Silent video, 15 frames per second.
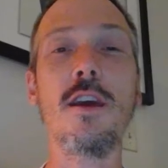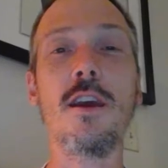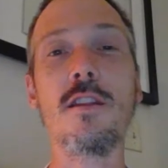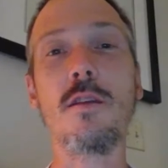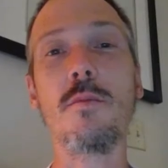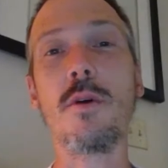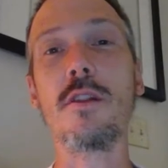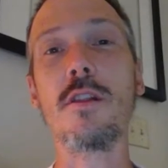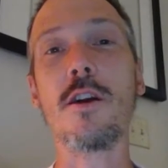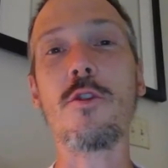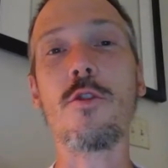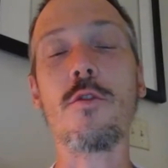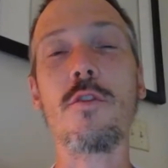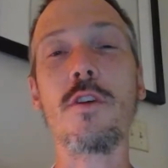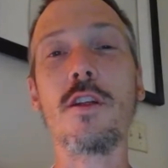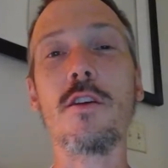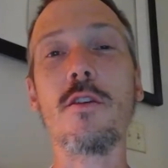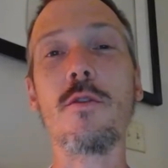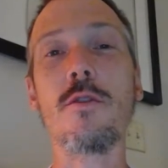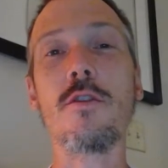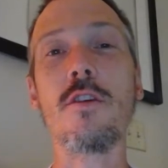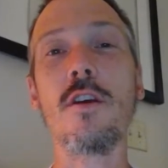and then my lecture
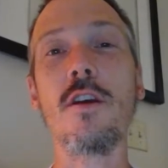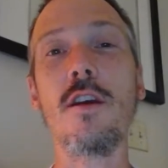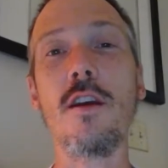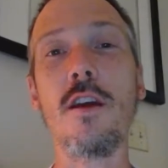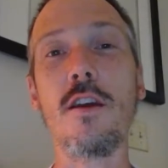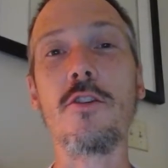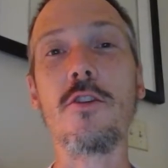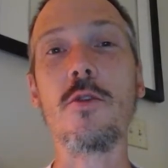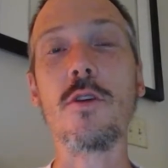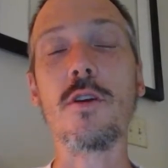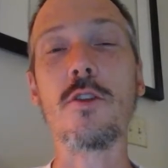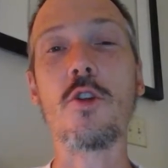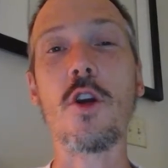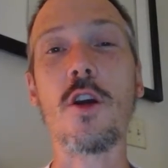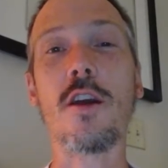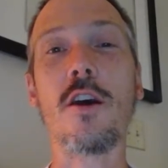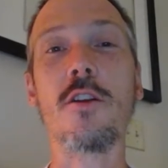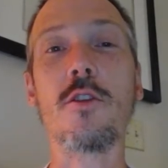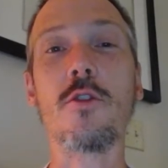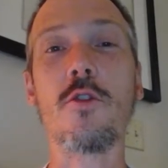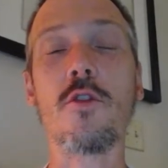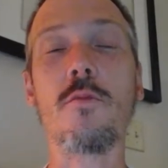videos, as you can check
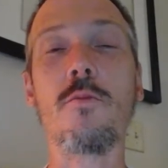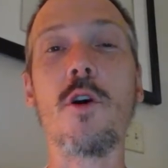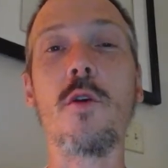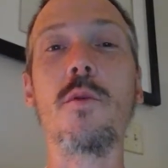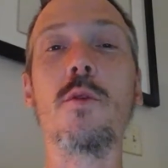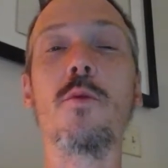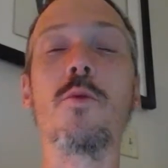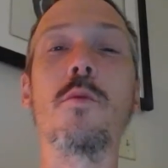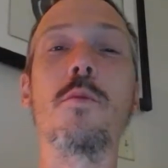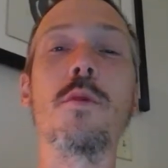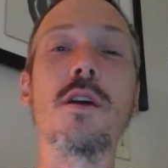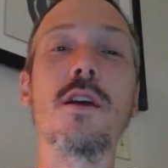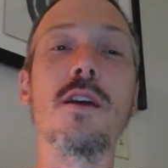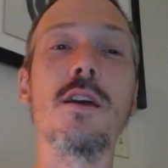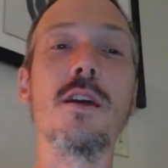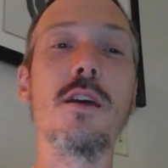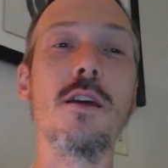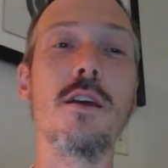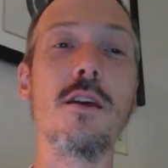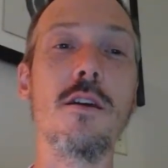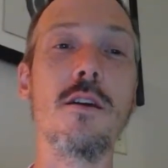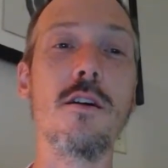out in just a moment, will be,
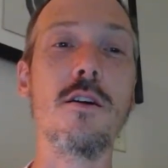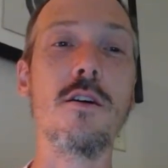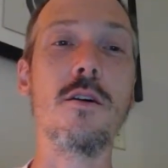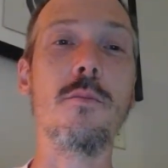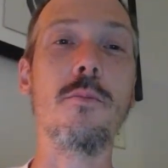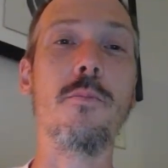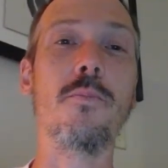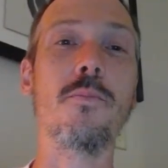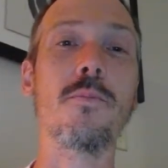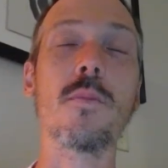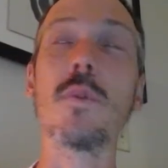well,